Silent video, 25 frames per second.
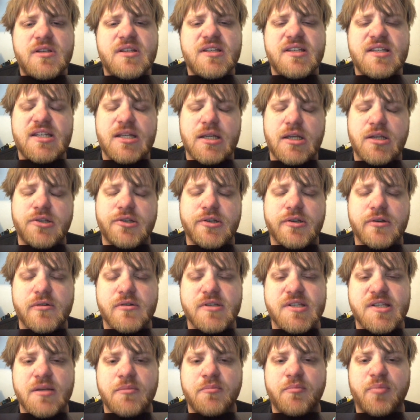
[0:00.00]

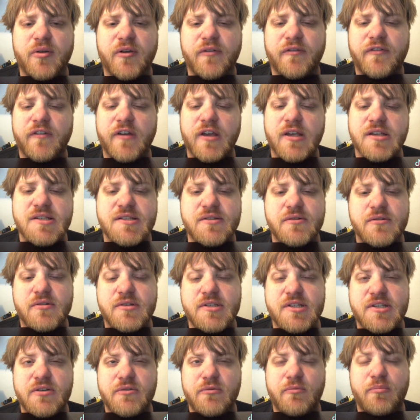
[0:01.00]
Teachers and
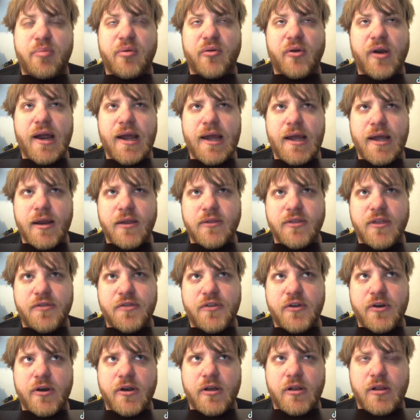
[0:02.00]
professors who brag that
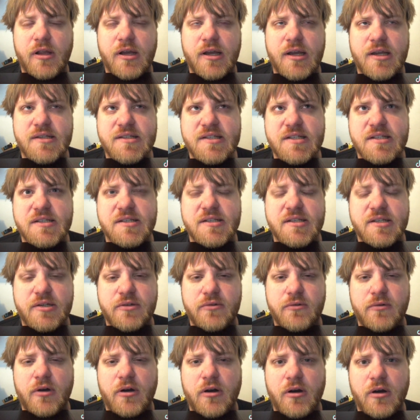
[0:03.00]
their class is
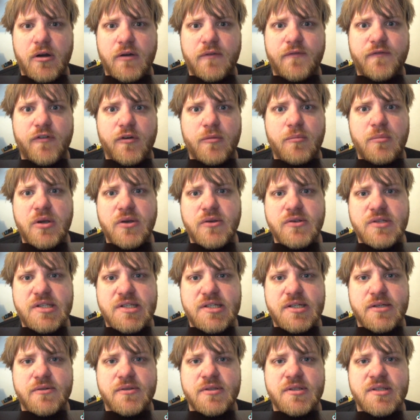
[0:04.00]
too hard for most
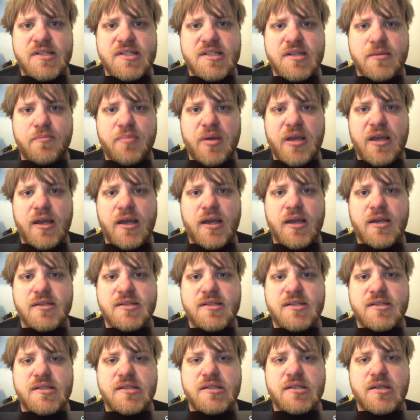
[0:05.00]
students to
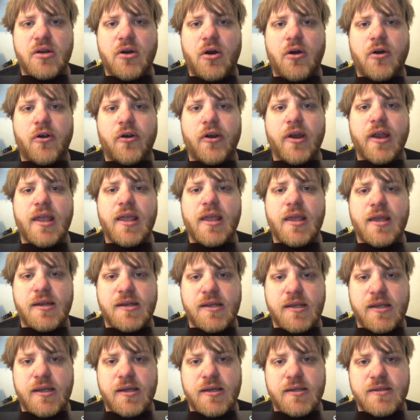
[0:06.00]
pass are
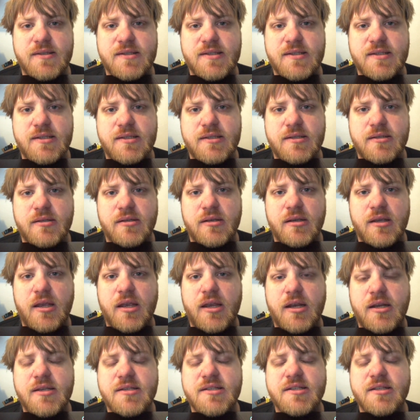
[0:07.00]
idiots.
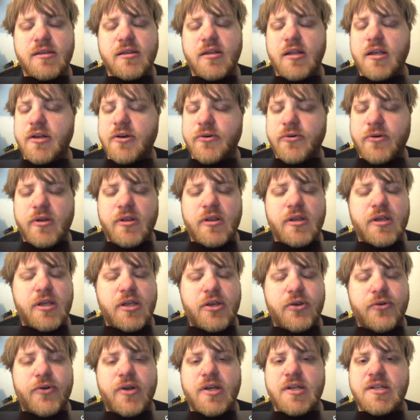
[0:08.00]
It is literally
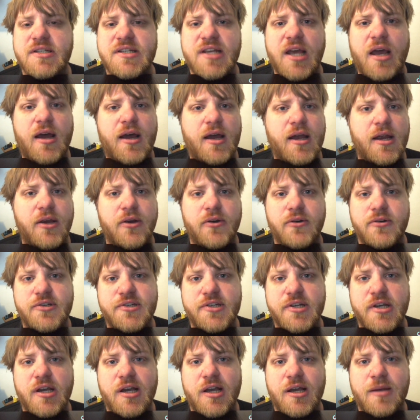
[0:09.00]
your entire
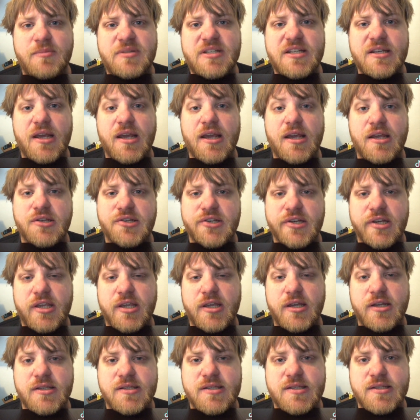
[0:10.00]
job to
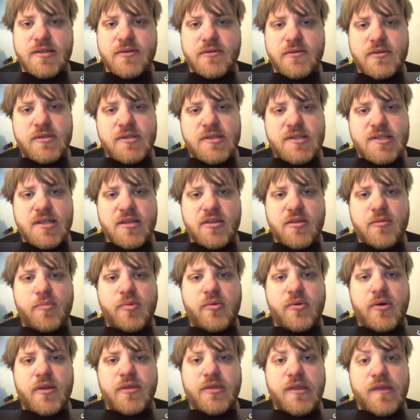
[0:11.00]
educate students to the
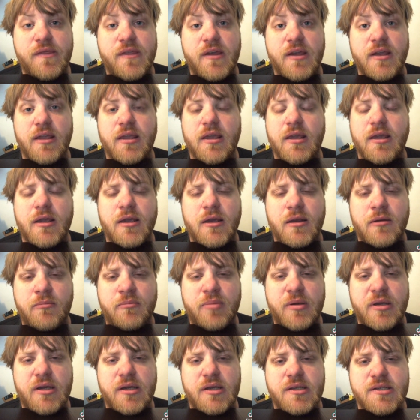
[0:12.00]
point that they can
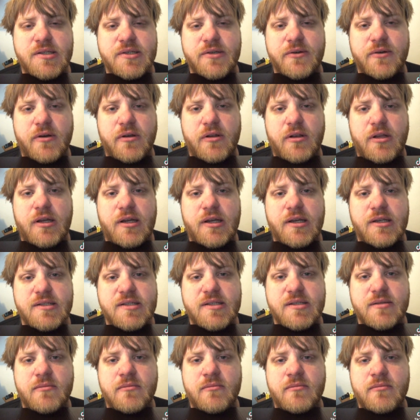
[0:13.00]
pass your
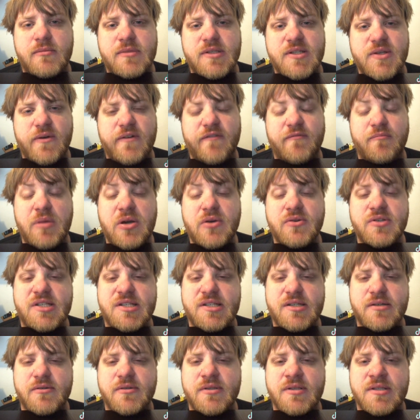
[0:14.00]
class. So if most
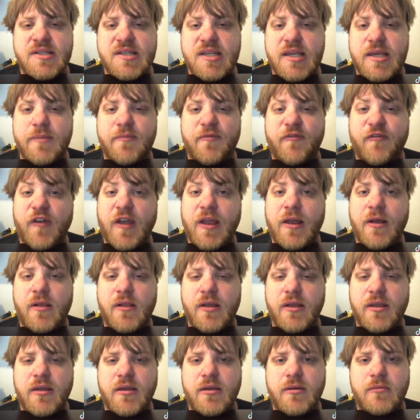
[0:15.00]
students keep
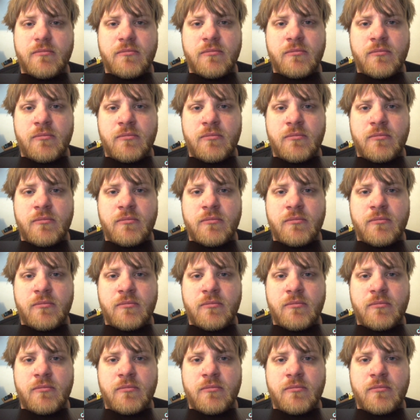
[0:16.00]
failing it,